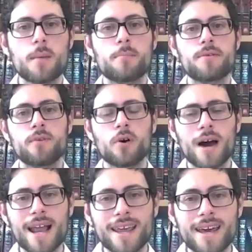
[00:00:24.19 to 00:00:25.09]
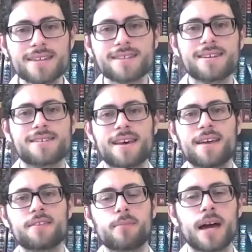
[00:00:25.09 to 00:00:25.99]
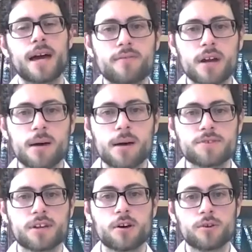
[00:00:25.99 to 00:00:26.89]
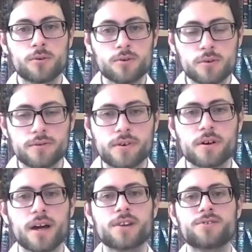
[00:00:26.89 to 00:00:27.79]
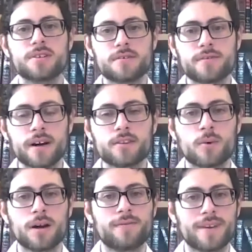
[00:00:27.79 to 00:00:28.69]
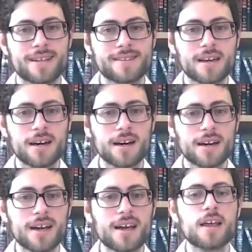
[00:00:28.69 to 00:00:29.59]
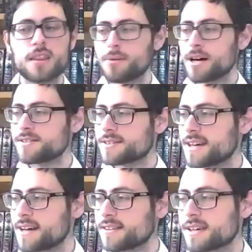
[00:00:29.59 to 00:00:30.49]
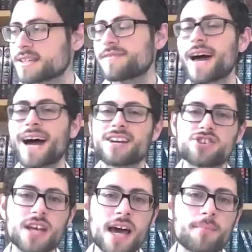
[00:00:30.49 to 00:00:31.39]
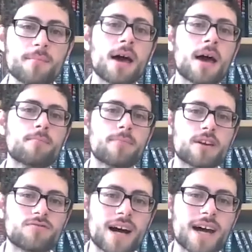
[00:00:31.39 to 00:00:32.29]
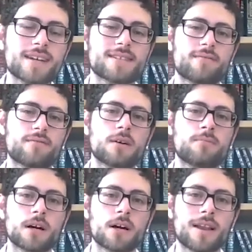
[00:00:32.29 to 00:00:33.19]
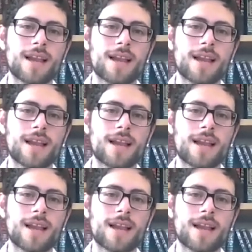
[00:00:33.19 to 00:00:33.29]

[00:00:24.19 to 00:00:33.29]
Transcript: Before Eliezer is sent by Avraham to go to a foreign country to find a wife for Yitzchak, the pasuk tells us that Hashem beiraches Avraham bakol.